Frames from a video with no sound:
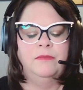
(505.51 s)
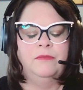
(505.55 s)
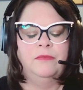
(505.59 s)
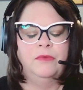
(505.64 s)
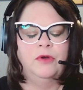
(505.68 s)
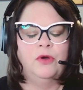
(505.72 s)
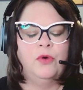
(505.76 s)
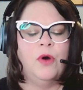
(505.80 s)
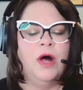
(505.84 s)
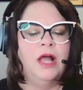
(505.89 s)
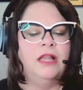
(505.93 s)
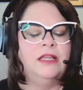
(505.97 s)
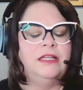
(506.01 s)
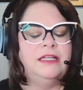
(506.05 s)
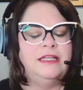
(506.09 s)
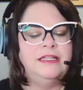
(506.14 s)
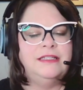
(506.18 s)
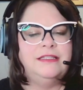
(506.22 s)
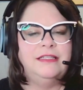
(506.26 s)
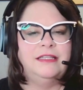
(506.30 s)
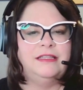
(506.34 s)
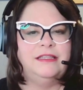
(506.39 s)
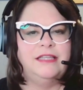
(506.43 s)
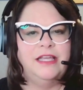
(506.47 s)

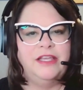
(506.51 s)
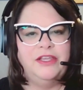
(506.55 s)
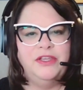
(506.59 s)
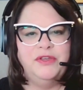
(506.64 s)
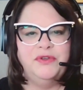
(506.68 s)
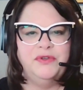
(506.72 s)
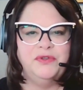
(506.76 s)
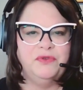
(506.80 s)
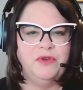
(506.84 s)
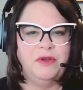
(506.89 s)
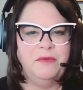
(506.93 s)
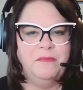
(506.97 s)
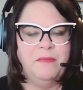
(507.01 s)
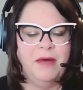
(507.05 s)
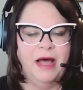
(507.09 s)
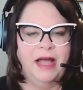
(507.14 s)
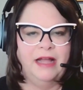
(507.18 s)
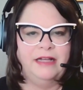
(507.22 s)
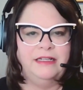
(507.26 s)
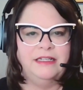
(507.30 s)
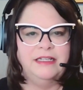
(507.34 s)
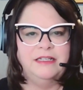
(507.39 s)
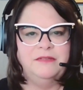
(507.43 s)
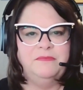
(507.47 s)
qualities that they use
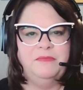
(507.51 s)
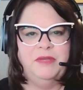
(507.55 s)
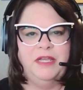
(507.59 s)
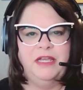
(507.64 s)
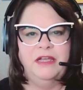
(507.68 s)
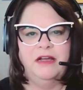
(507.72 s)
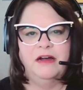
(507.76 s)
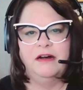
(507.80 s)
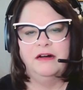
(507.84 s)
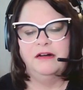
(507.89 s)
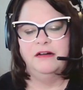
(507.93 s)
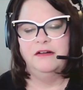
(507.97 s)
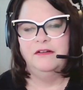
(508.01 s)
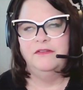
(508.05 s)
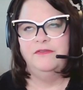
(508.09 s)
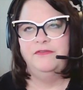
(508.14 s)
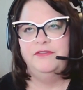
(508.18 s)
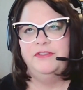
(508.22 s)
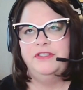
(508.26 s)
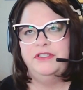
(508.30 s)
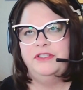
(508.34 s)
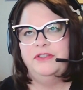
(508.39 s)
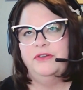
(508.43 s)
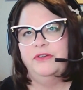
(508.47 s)
reminded me of
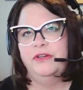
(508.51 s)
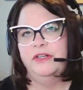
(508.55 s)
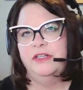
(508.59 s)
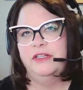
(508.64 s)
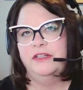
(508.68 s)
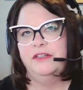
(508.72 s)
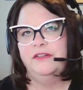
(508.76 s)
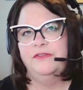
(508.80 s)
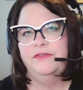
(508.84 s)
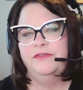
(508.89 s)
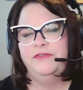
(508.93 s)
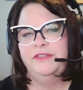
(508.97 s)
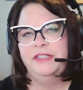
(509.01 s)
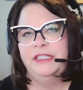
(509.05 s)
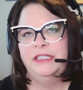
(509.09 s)
sort of,